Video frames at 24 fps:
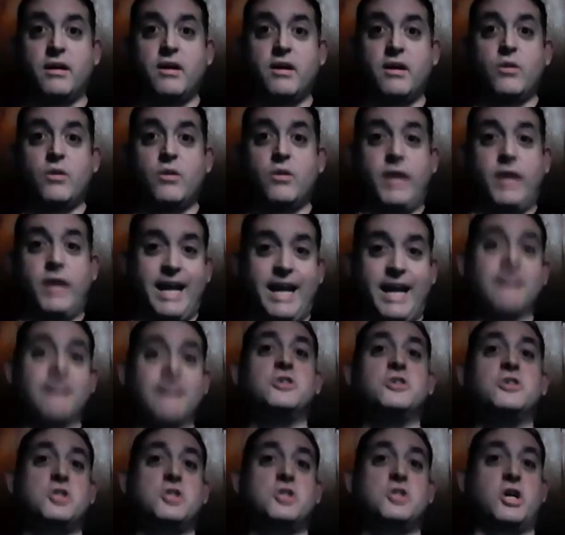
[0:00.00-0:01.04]
we can
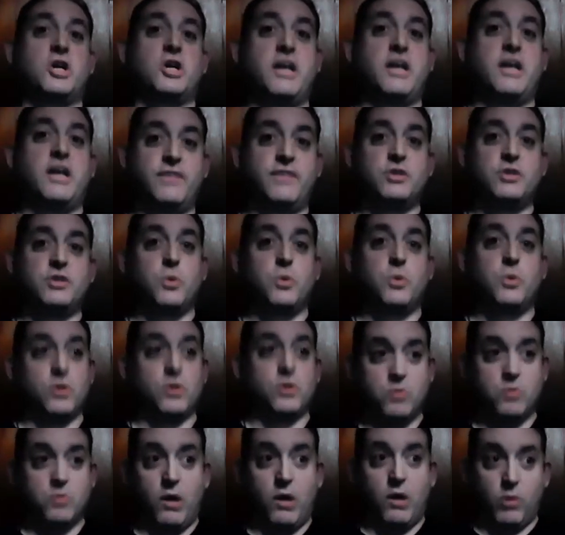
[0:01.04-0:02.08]
actually start giving tours
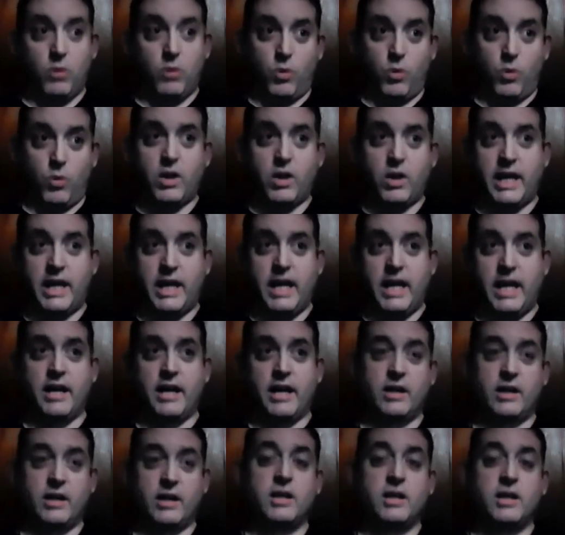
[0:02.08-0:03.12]
while we're working on
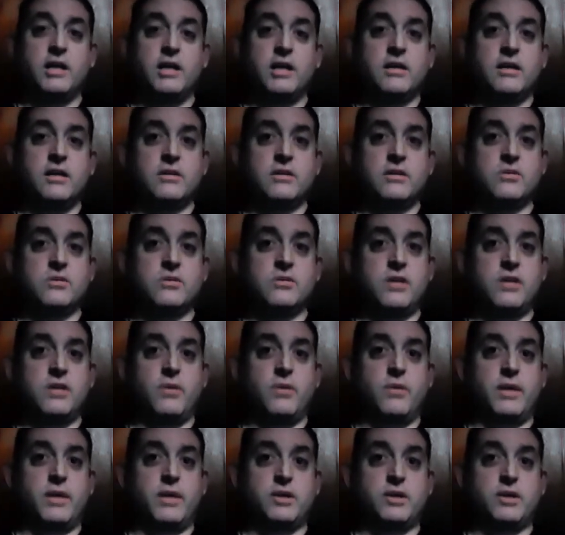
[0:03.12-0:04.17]
her, so that
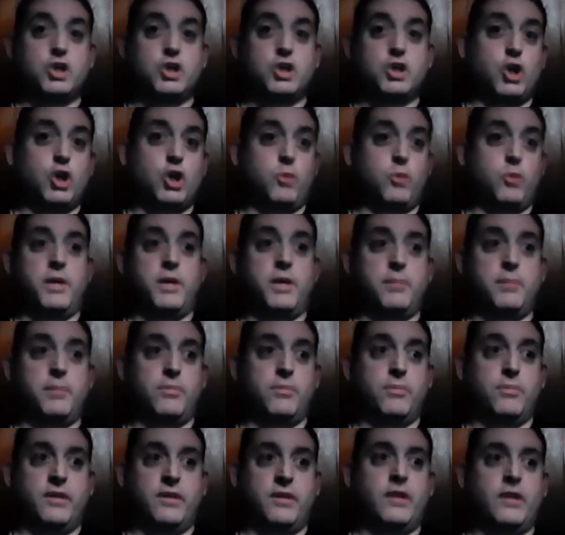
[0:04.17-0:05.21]
we can show
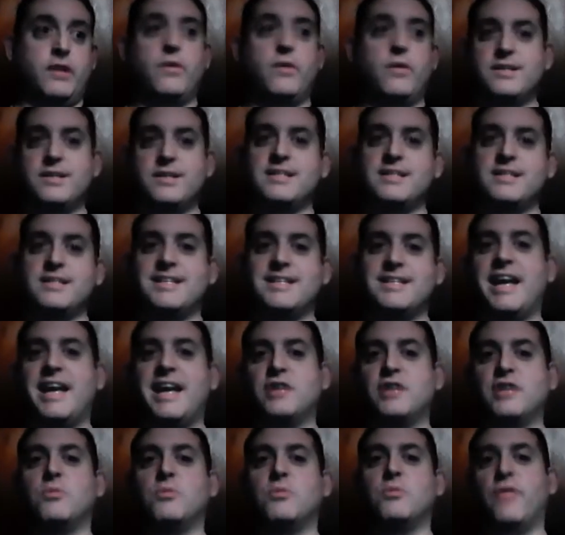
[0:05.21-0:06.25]
people that, no, this is a
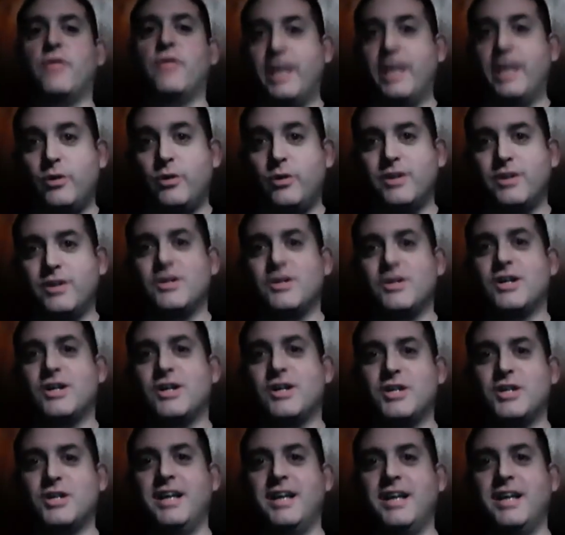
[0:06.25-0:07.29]
tangible thing, you can touch it.